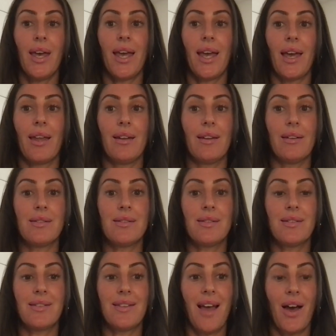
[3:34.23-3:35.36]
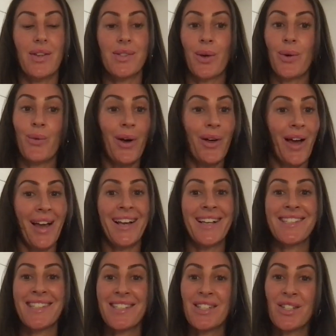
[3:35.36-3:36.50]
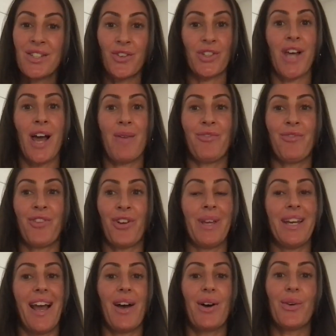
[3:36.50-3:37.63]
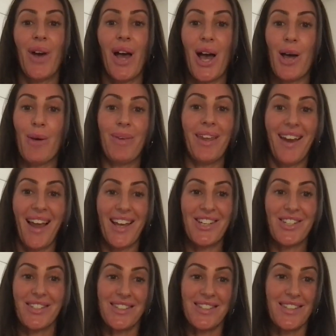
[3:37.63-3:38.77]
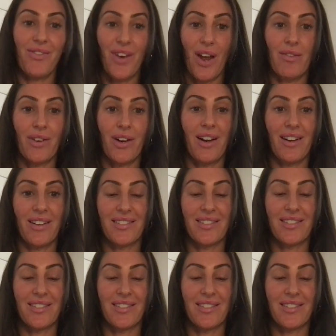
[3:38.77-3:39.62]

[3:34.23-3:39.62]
And I was like, well, I guess this is full time for me now. And I just have never